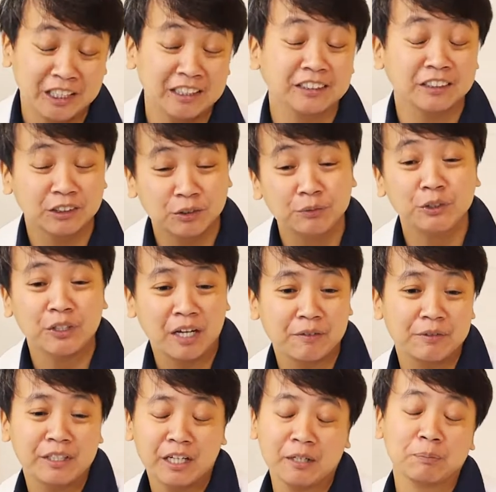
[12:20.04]
chances of you
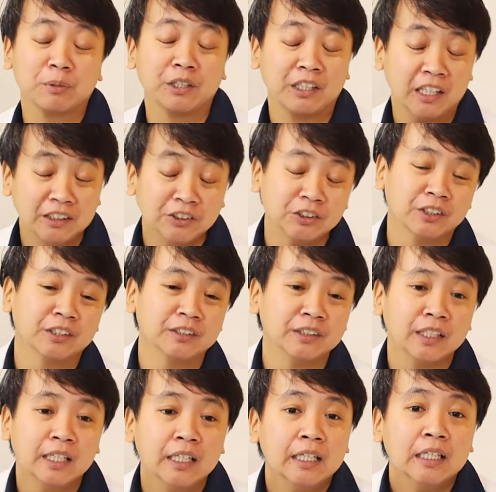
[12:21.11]
having hypertension.
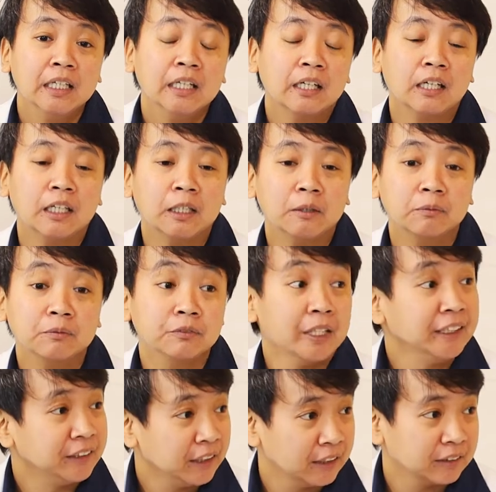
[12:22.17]
Yes.
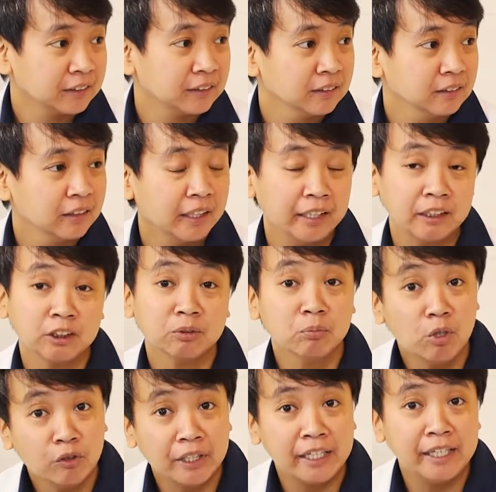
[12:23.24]
Vices like
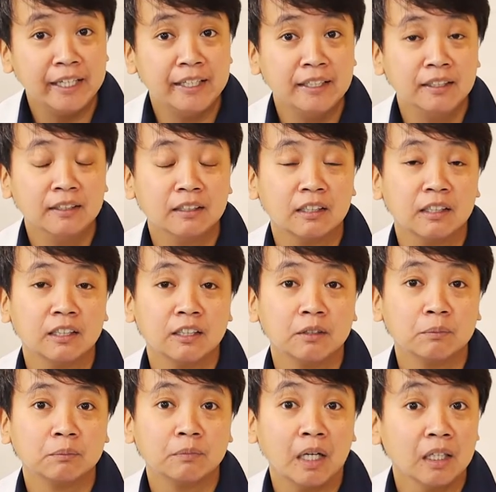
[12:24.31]
smoking,
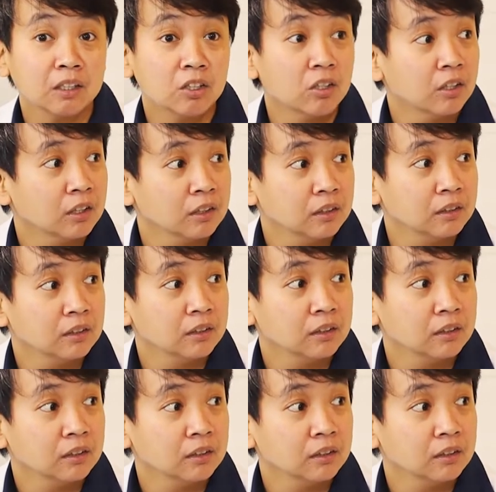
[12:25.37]
alcohol